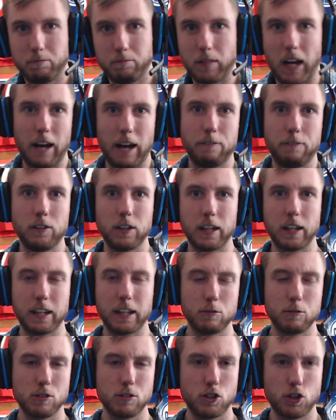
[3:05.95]
I feel like
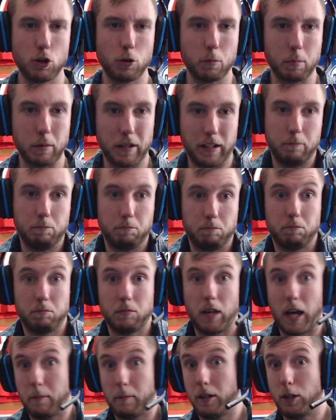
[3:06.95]
it was a joke, but,
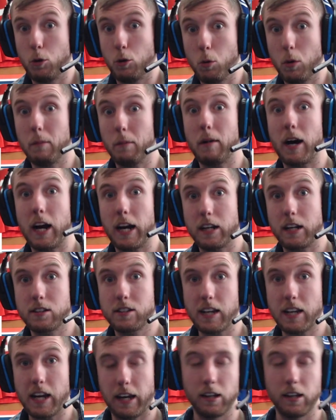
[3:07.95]
I mean, who am I to
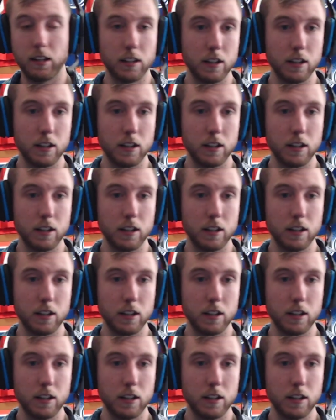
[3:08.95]
say?